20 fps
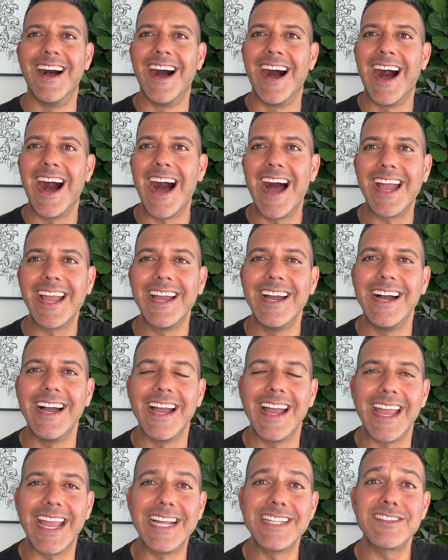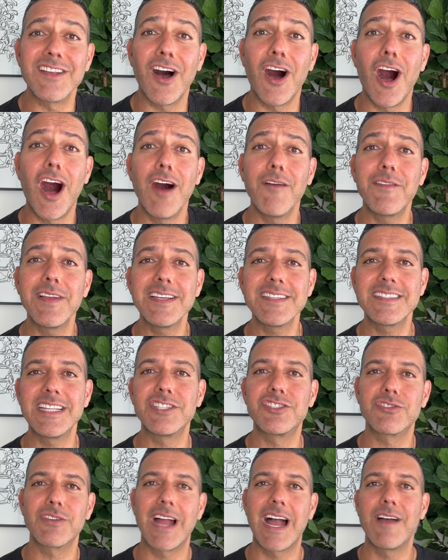Hi, it's obvious
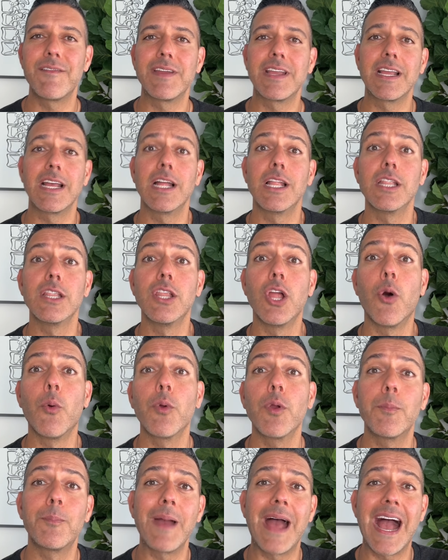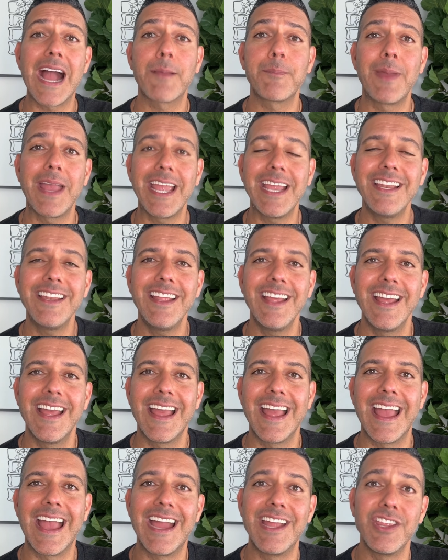that you're having lower back pain
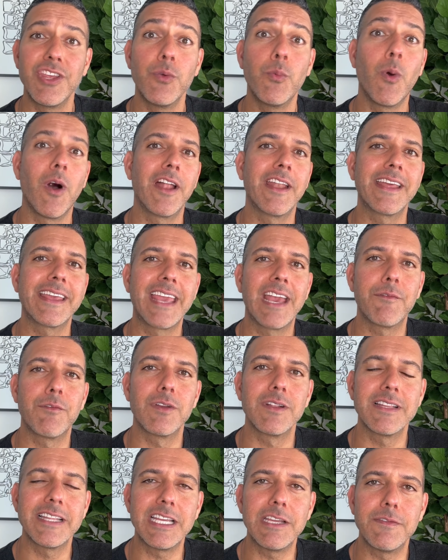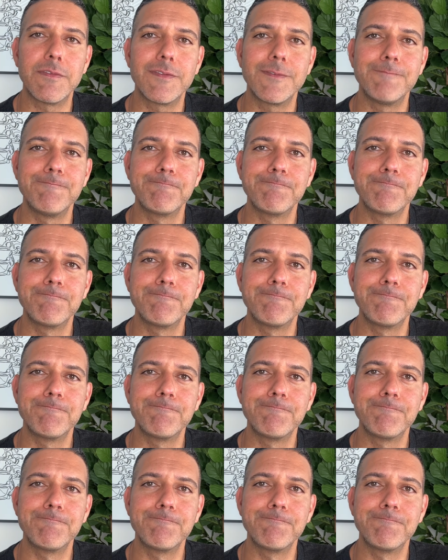and you want to get relief.